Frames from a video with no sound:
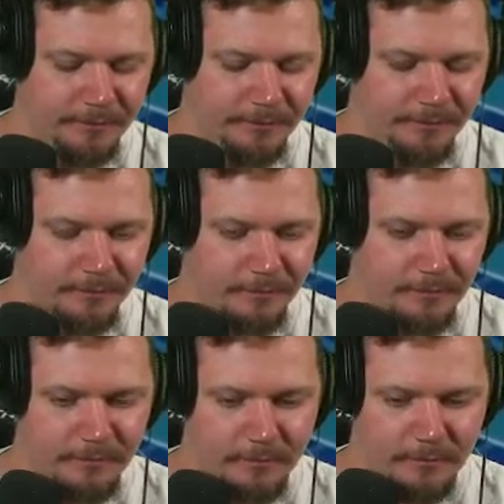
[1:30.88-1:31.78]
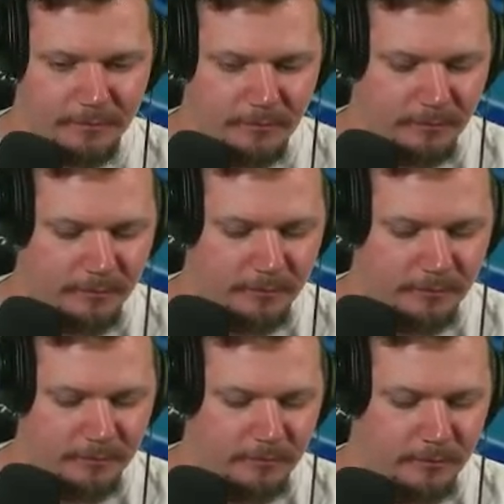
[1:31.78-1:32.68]

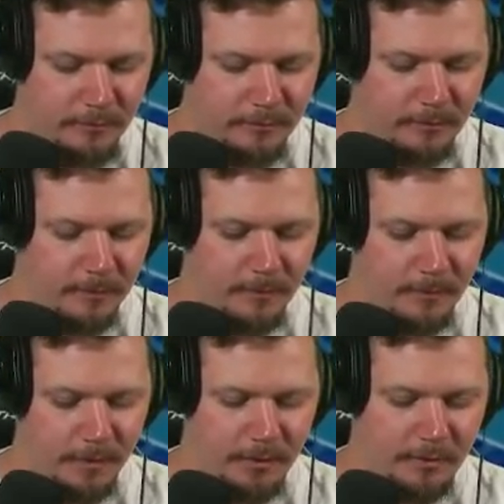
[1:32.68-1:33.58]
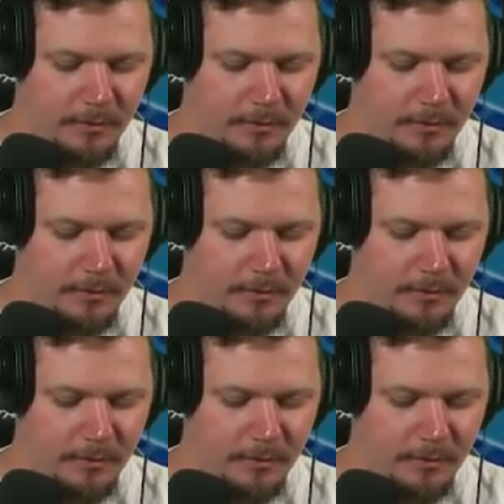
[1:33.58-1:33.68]
No one is speaking in this clip.